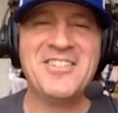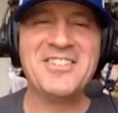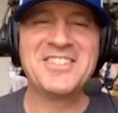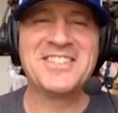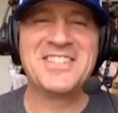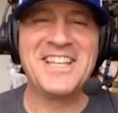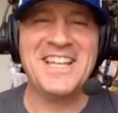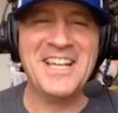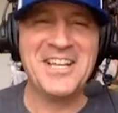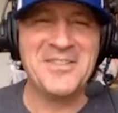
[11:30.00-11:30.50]
was
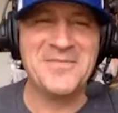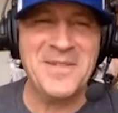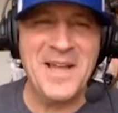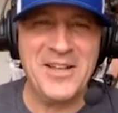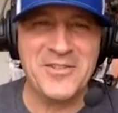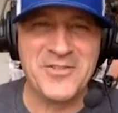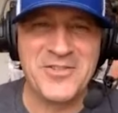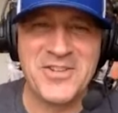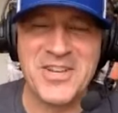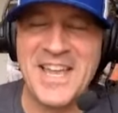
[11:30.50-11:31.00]
thinking
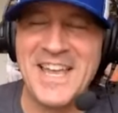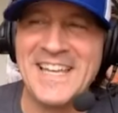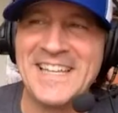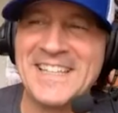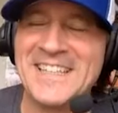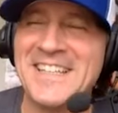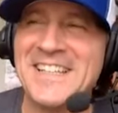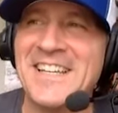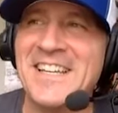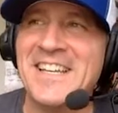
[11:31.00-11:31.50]
about
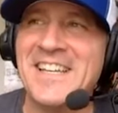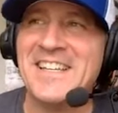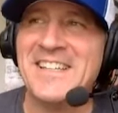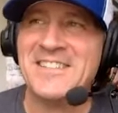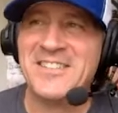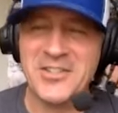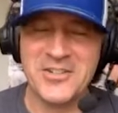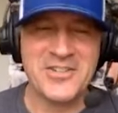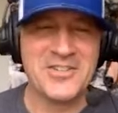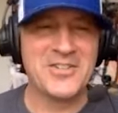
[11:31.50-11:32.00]
Shank
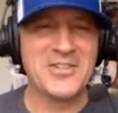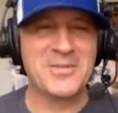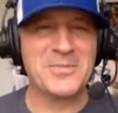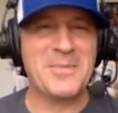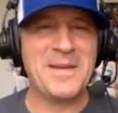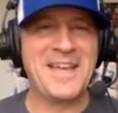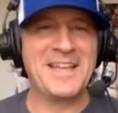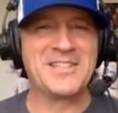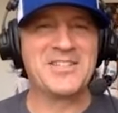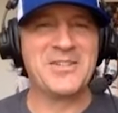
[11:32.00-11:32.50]
during this
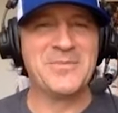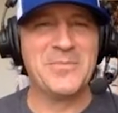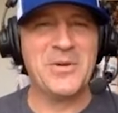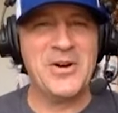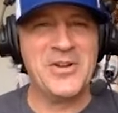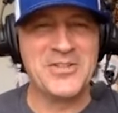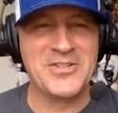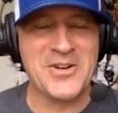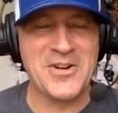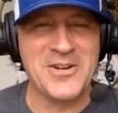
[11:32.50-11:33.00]

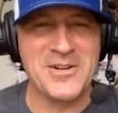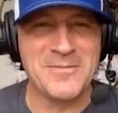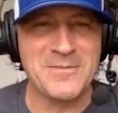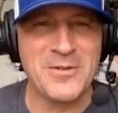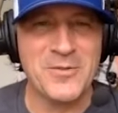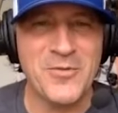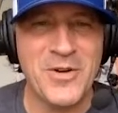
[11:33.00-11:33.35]
basketball tournament,